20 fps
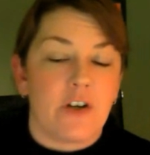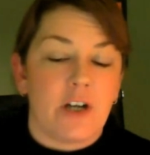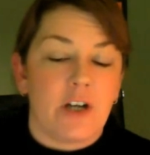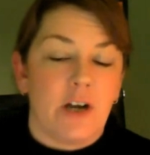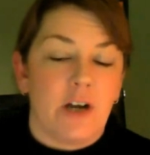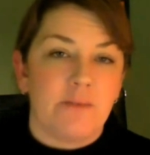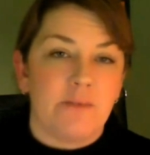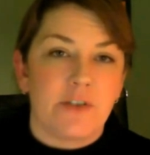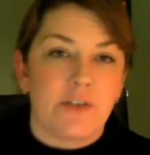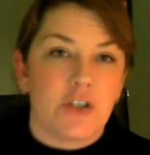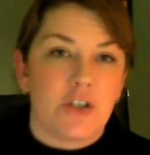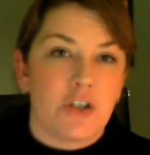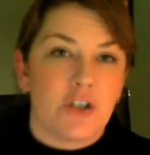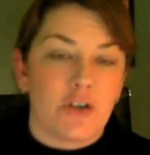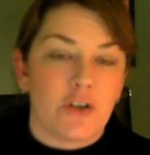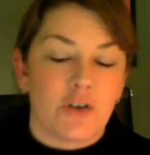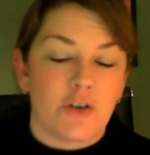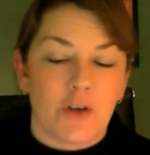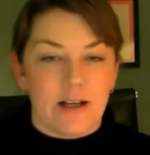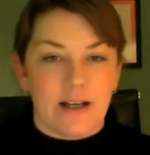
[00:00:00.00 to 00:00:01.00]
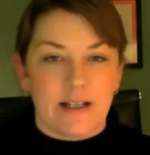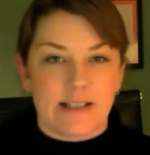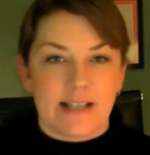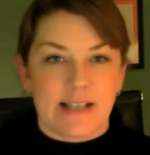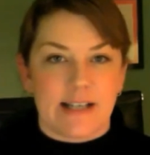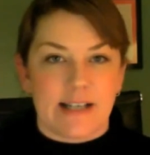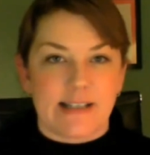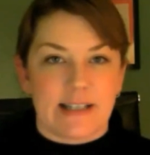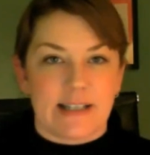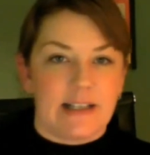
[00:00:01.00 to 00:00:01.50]
comes to
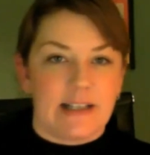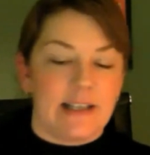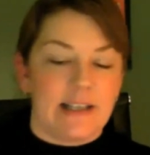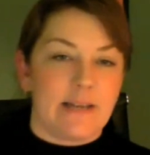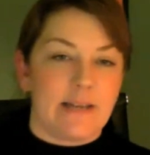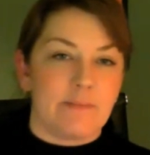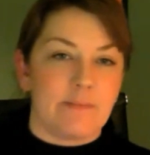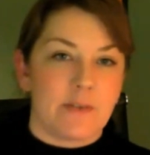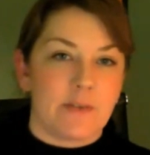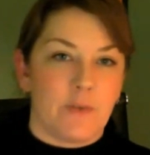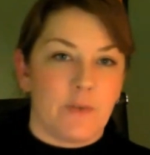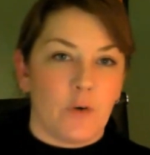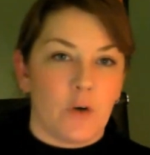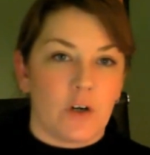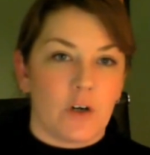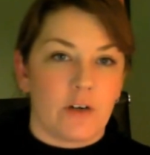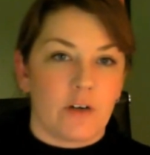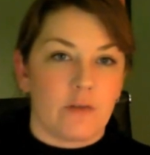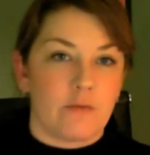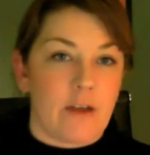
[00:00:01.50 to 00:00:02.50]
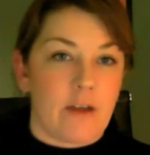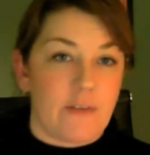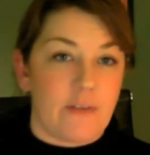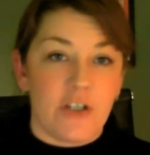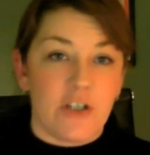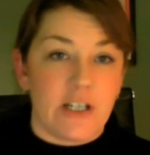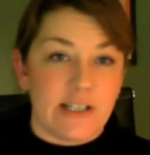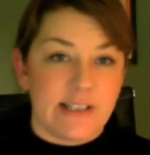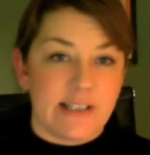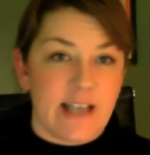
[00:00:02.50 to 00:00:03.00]
assessing claims for
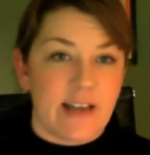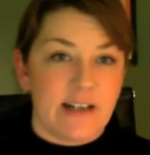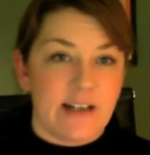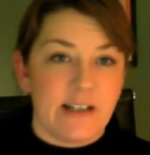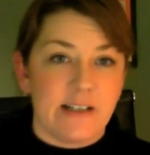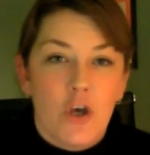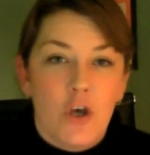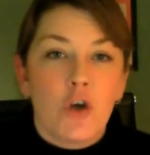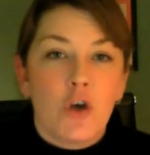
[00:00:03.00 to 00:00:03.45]
refugee status.